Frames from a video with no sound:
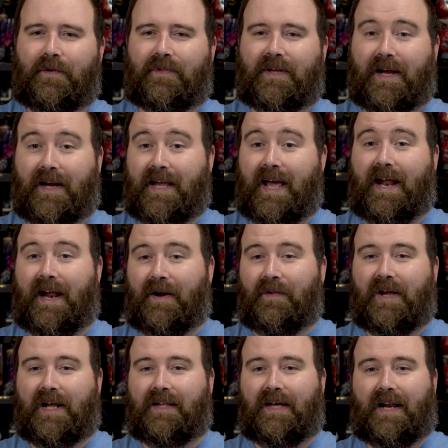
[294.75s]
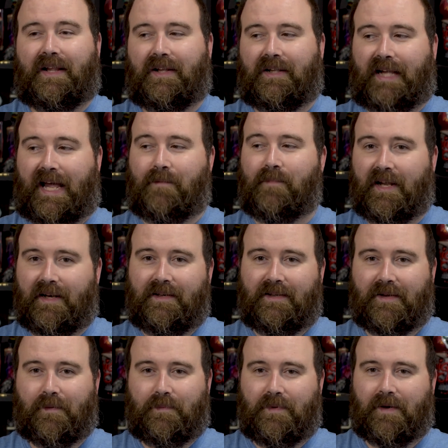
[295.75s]
think a lot of the
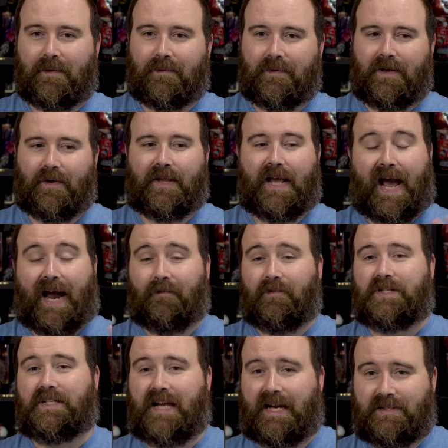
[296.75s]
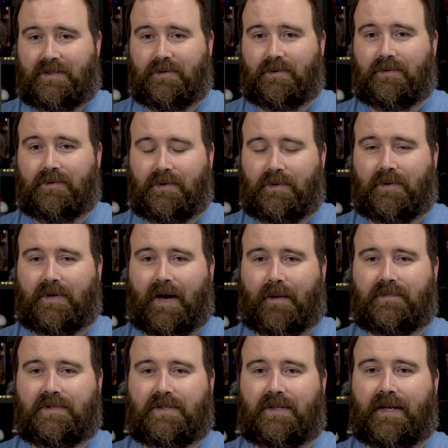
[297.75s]
laymen, the average guest who
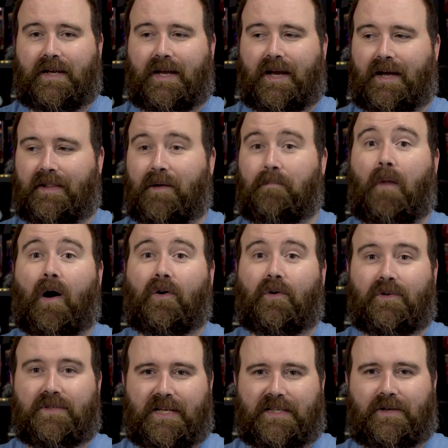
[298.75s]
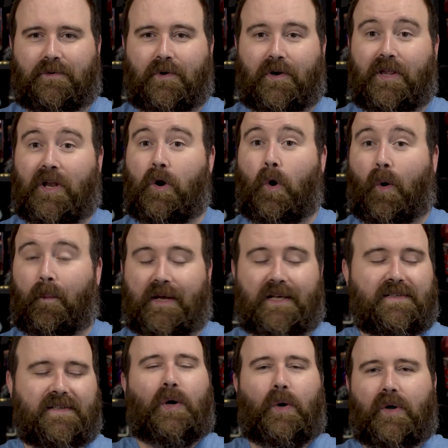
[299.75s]
comes, the muggles, as it were, the
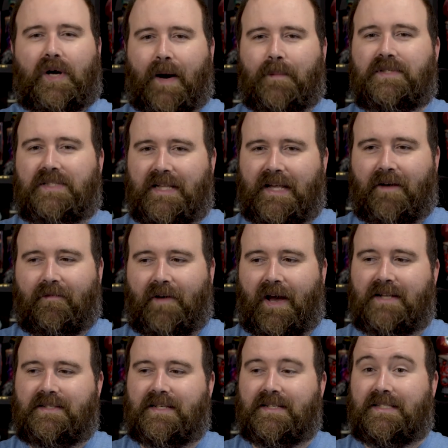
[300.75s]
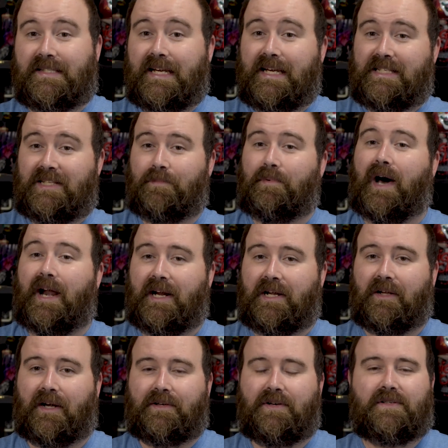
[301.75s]
normies, who comes to the event and sees the Body
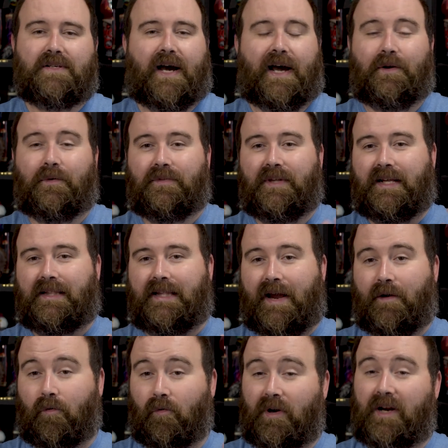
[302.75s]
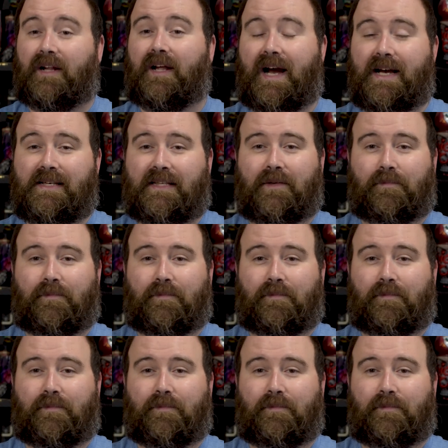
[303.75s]
Collectors, I don't think they realize that